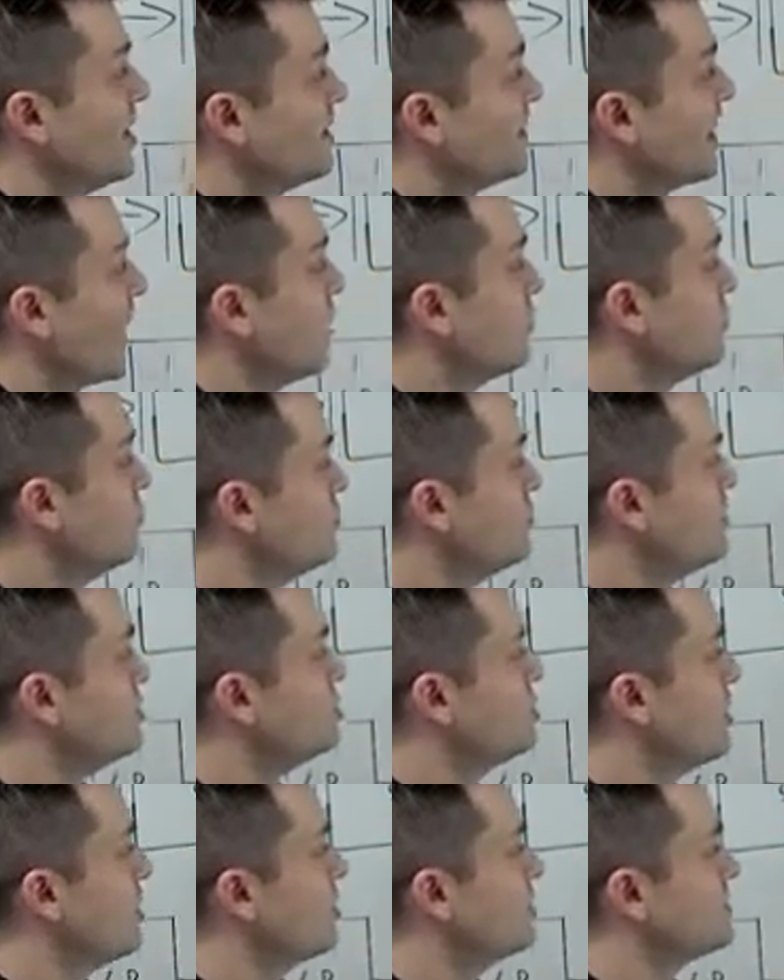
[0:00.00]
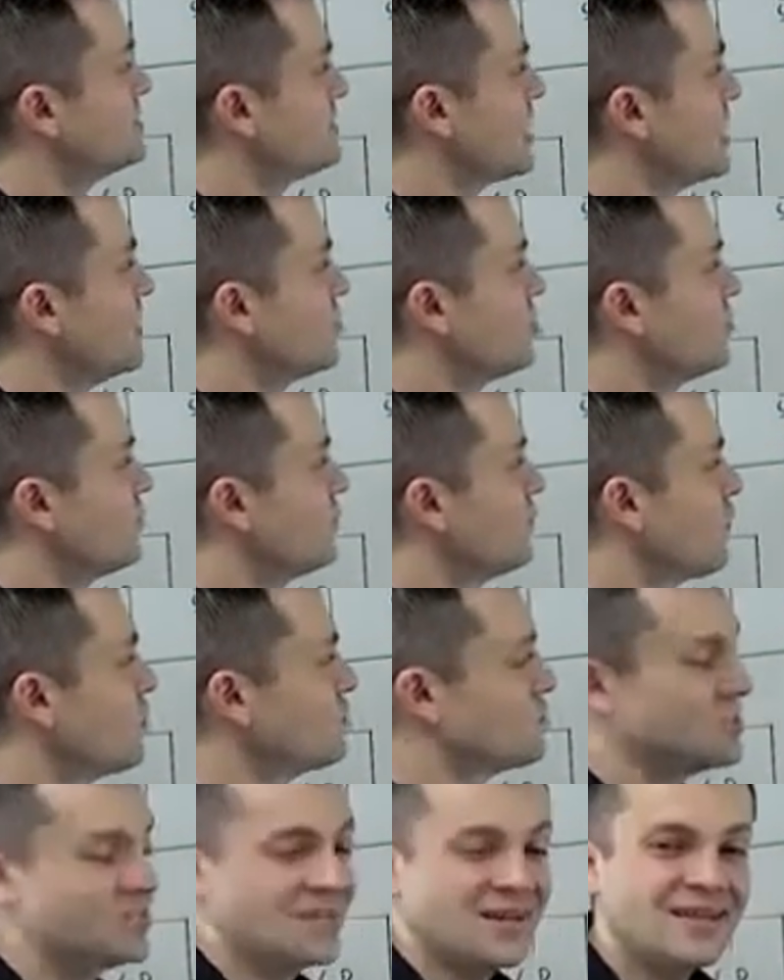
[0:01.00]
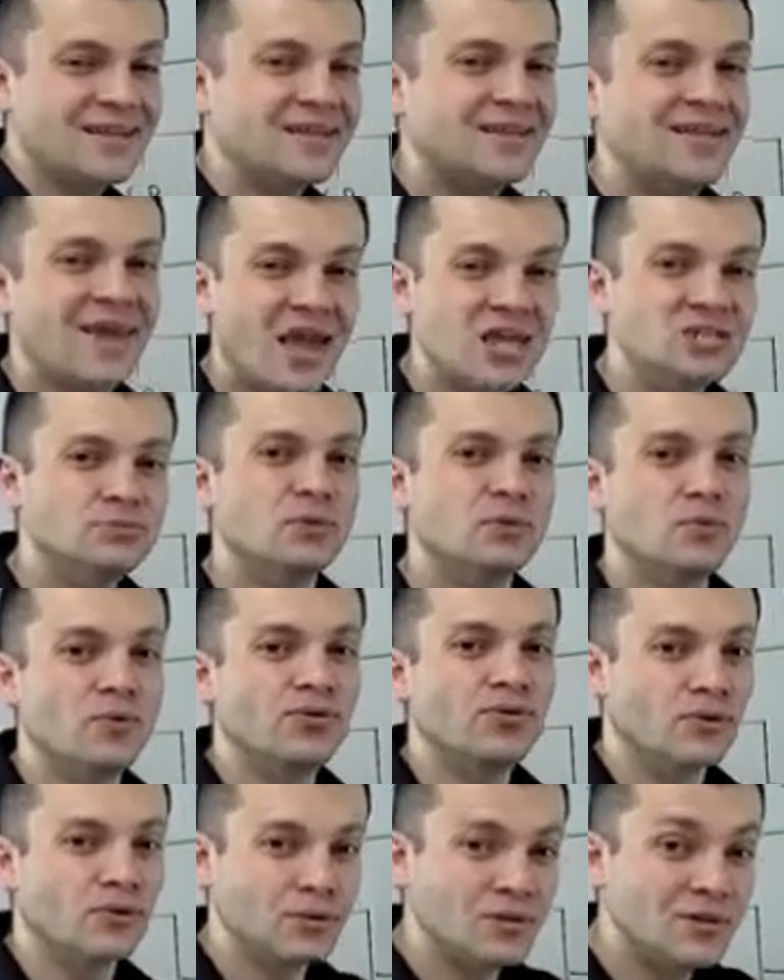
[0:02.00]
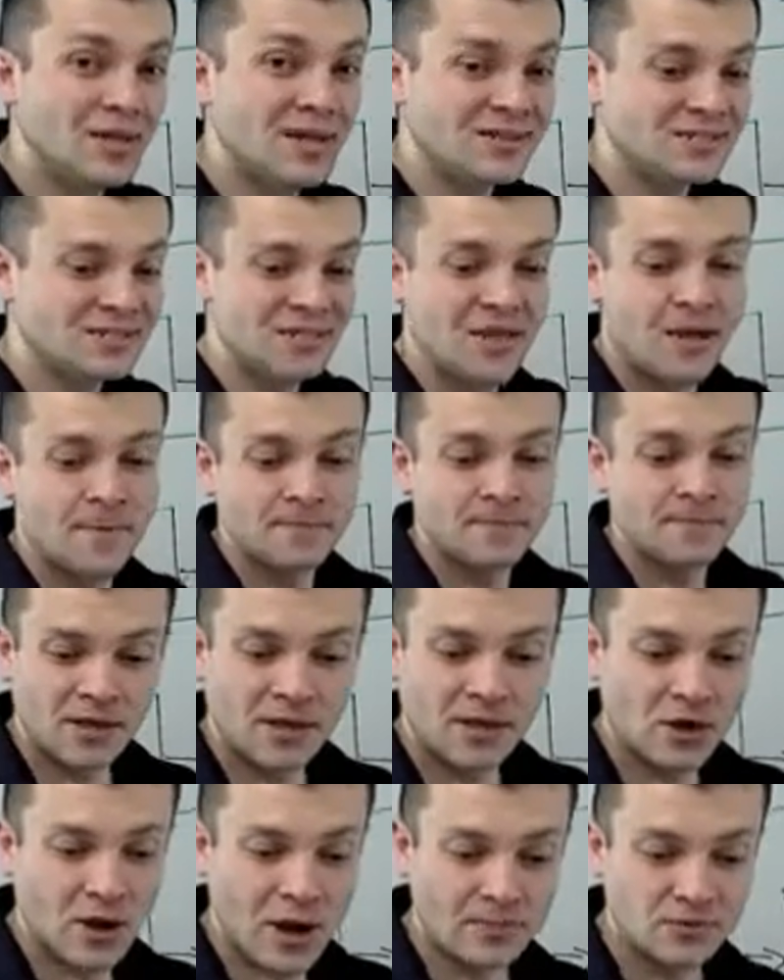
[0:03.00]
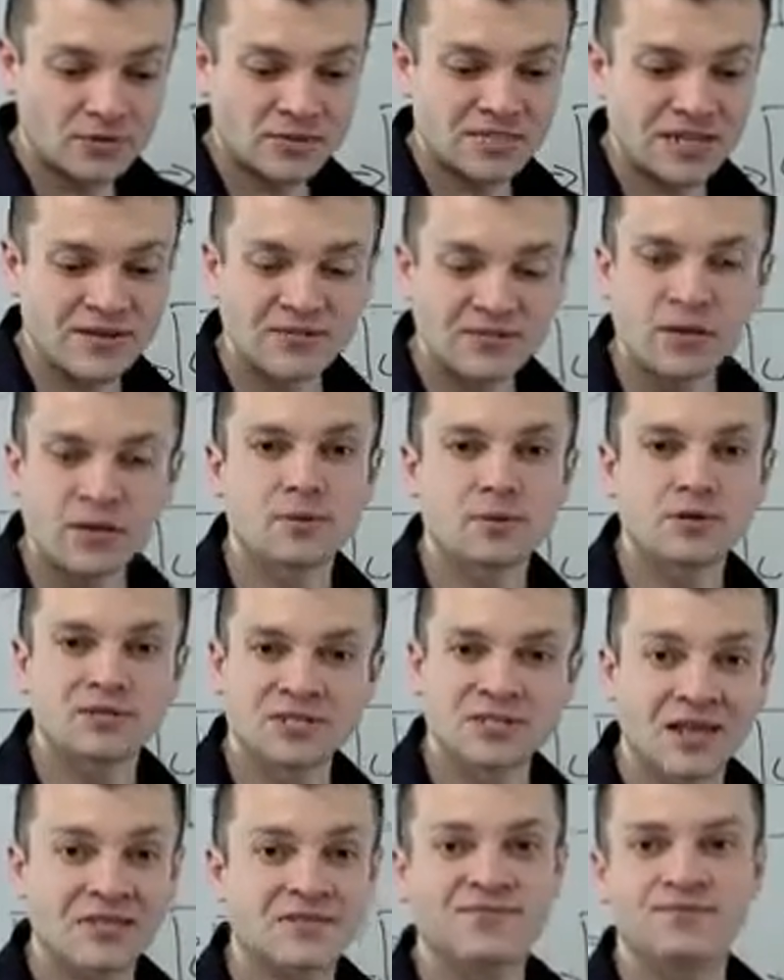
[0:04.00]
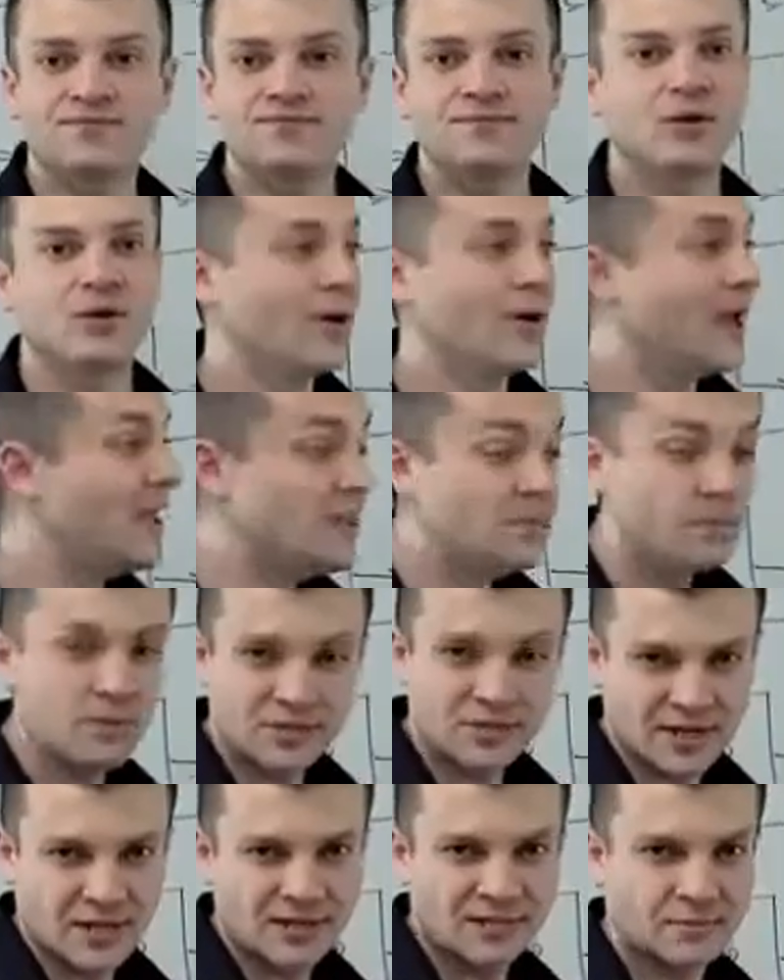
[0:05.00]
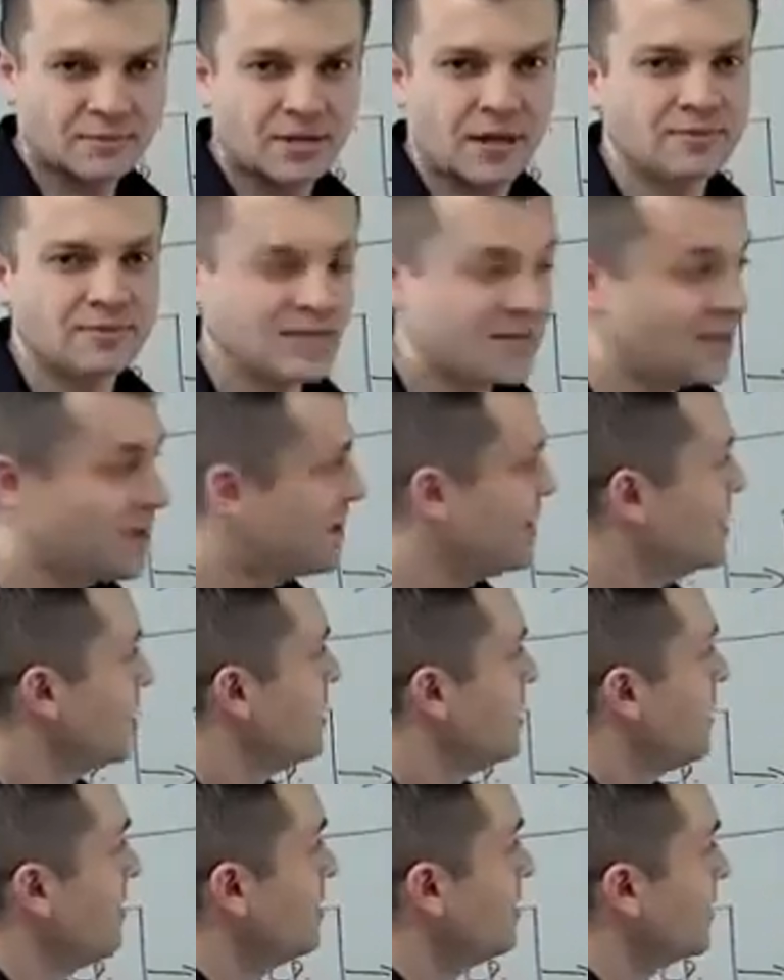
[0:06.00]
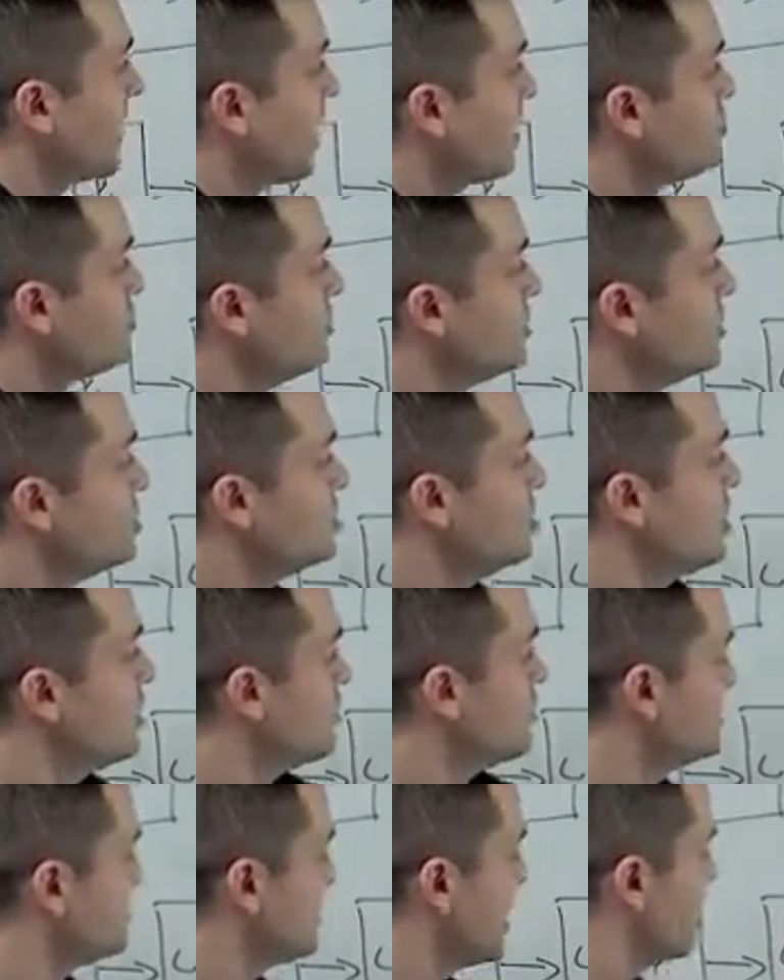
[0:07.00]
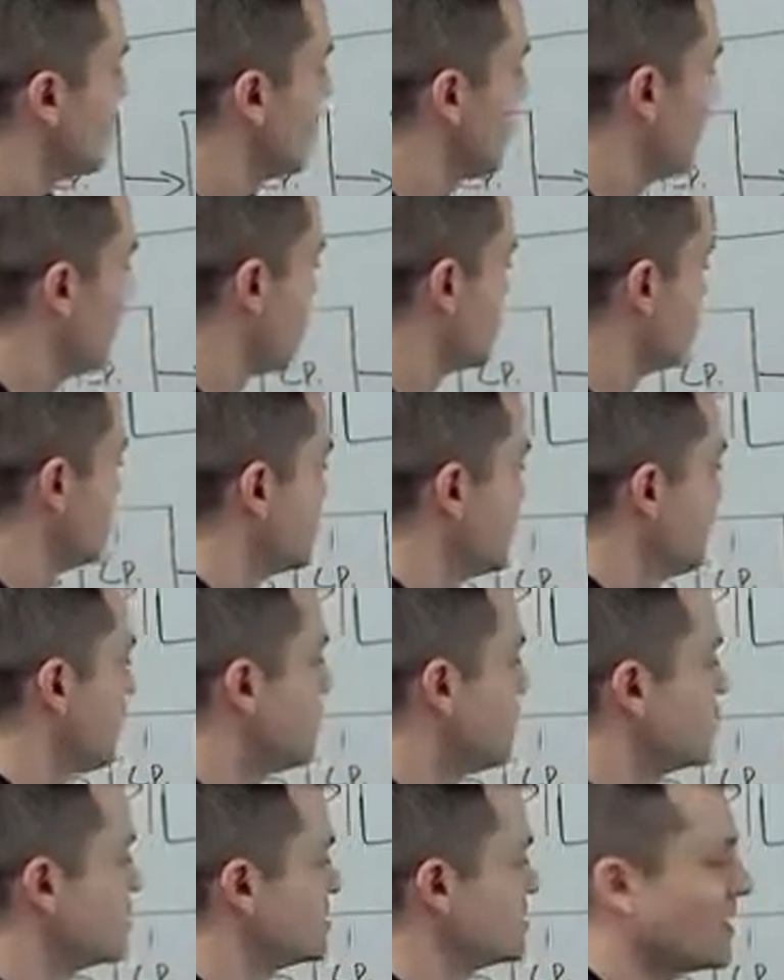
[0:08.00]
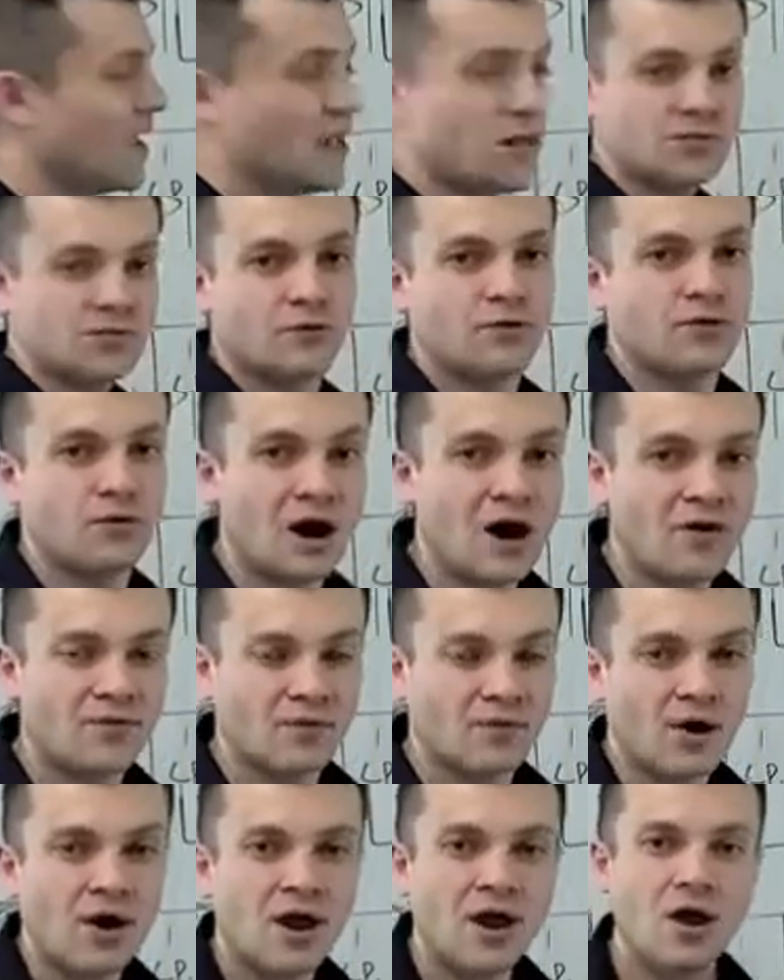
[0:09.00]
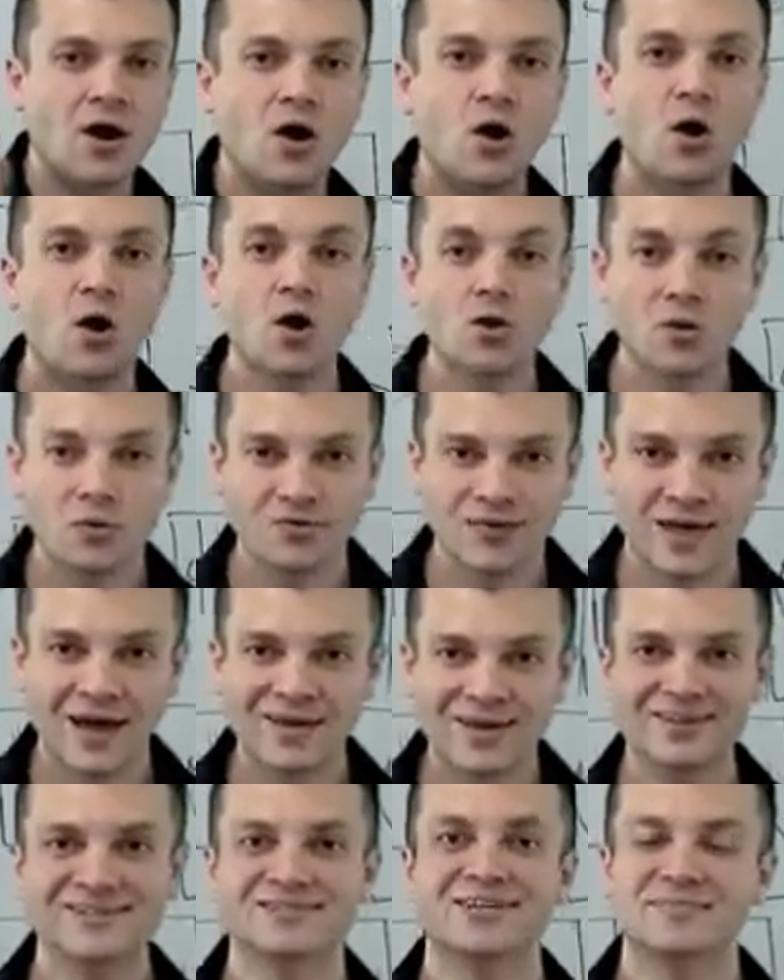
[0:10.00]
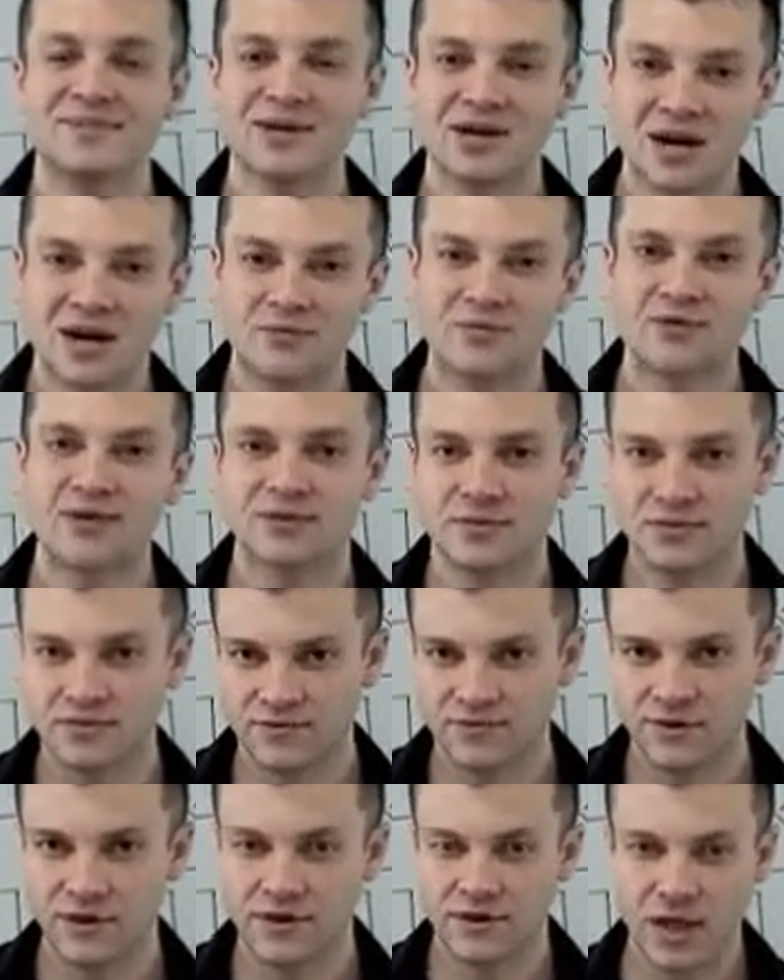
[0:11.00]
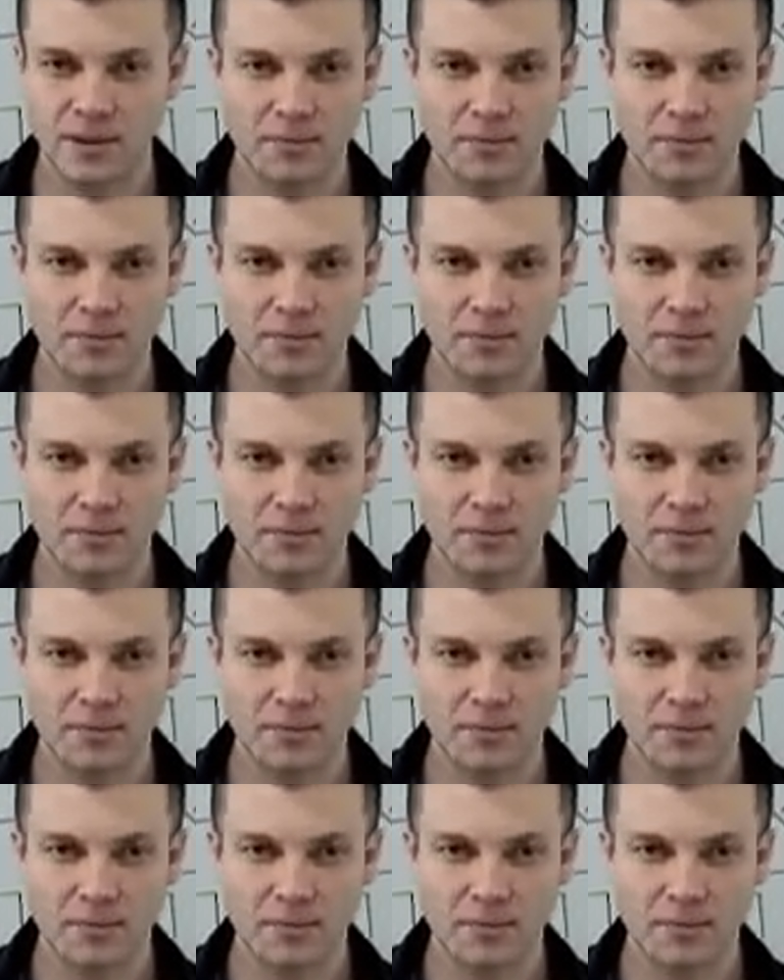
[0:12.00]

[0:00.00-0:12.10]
And then how do you engineer insane conversions and engagement with your list, up to 70%, 80% sometimes I get. And then how do you engineer insane conversions for your sales, for your offer? All of that is going to be covered in this video.